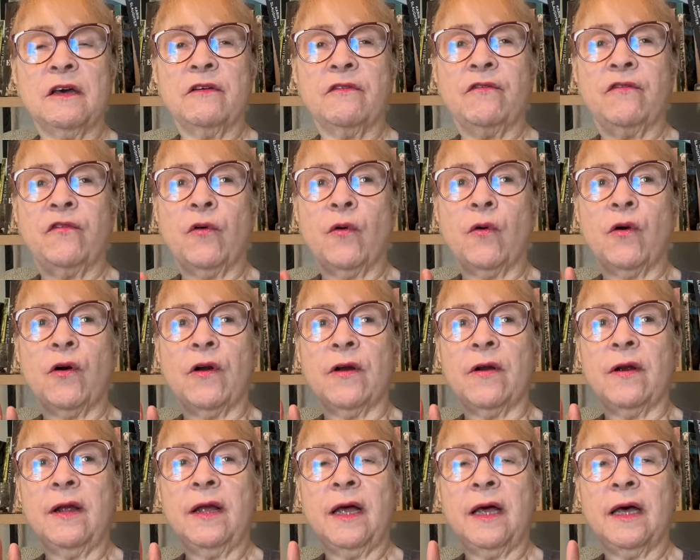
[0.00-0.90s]

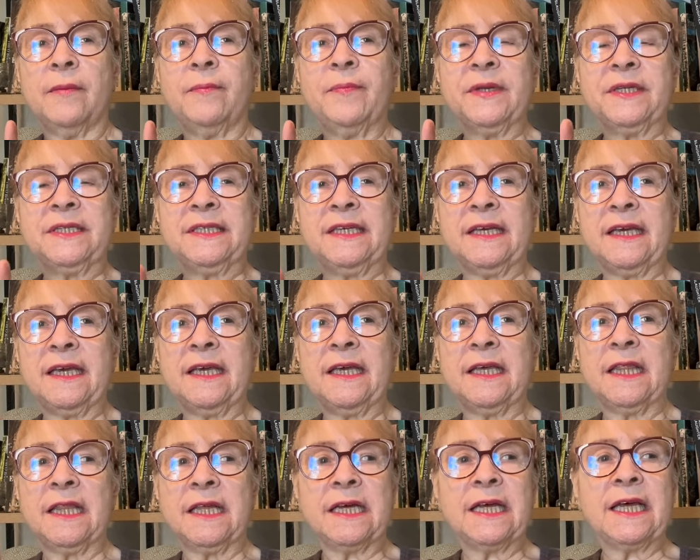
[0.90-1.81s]
for a
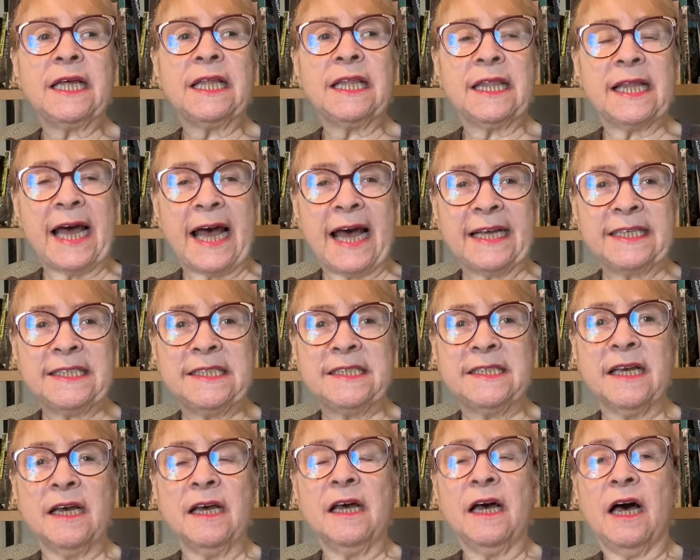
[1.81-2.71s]
particular
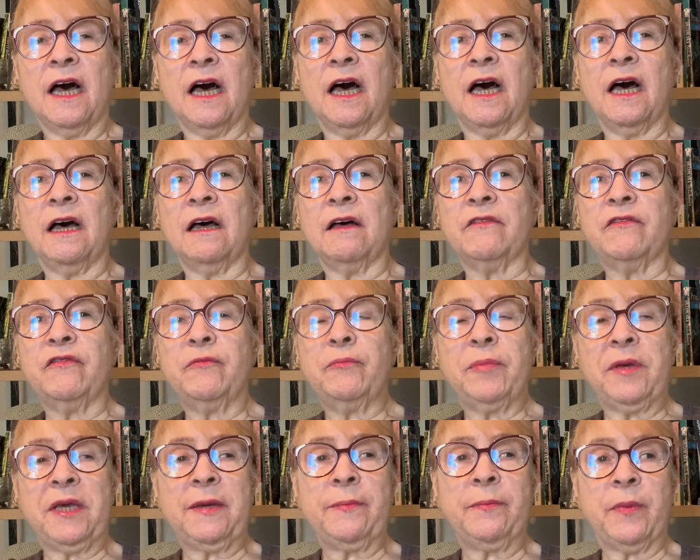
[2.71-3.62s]
class of
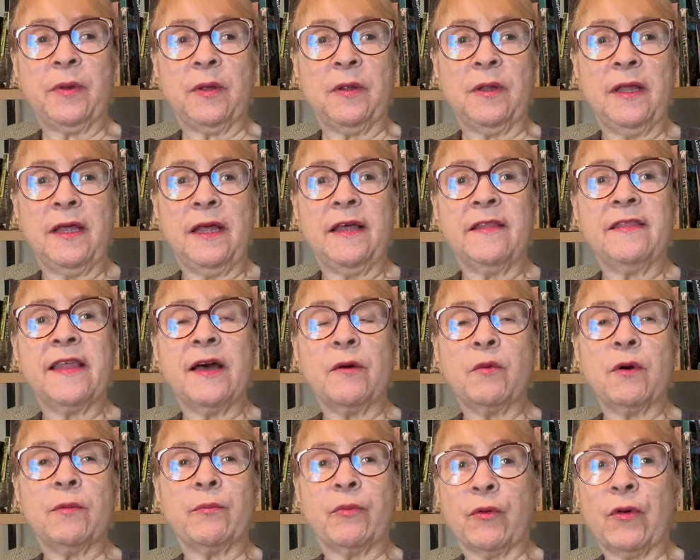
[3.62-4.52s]
people that
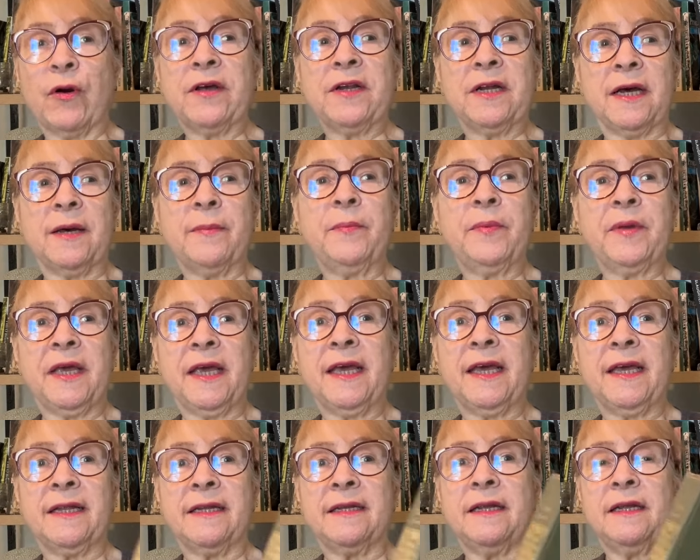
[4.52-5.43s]
were brought up
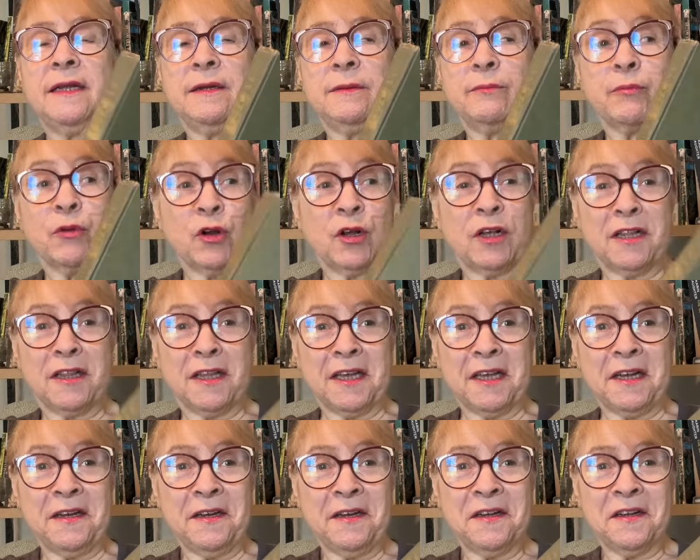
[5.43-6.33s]
in
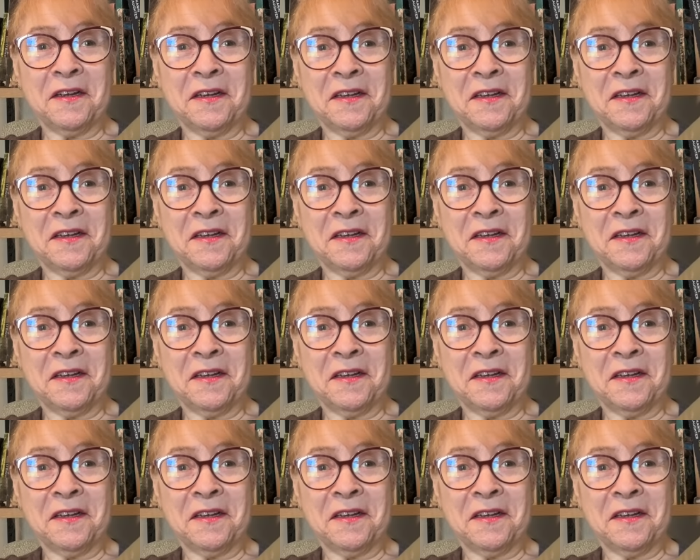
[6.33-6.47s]
Brooklyn,